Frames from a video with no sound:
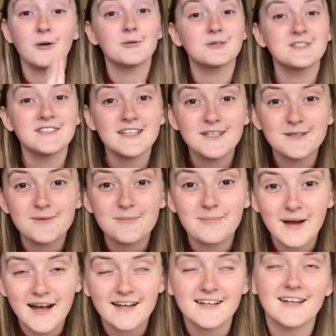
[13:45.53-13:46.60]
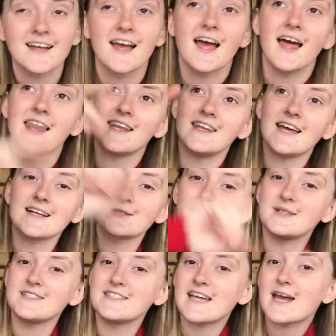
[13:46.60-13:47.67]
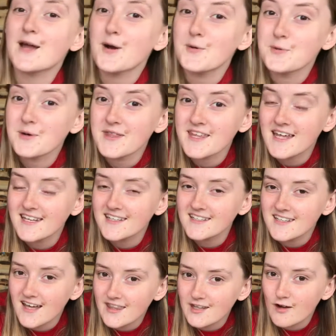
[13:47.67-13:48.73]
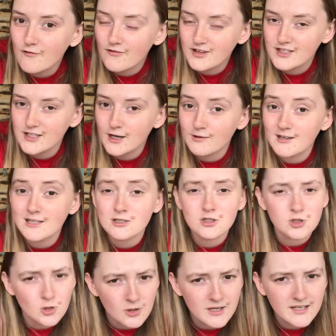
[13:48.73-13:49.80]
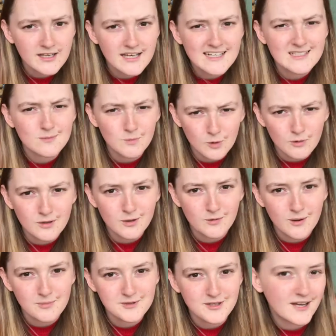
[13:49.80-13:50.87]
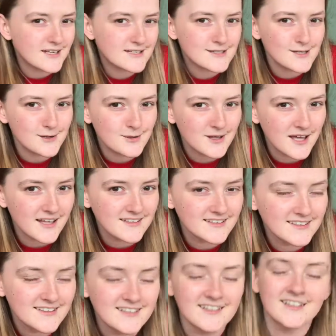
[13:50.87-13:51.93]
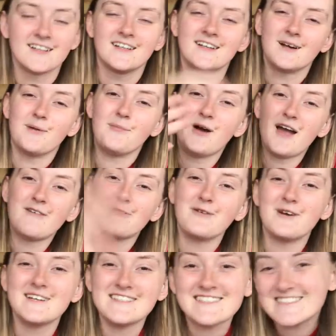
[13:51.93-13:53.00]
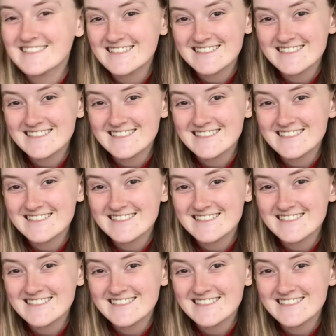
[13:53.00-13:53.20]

I will see you back next Wednesday with another video. Enjoy exploring the website until then. Bye, everyone.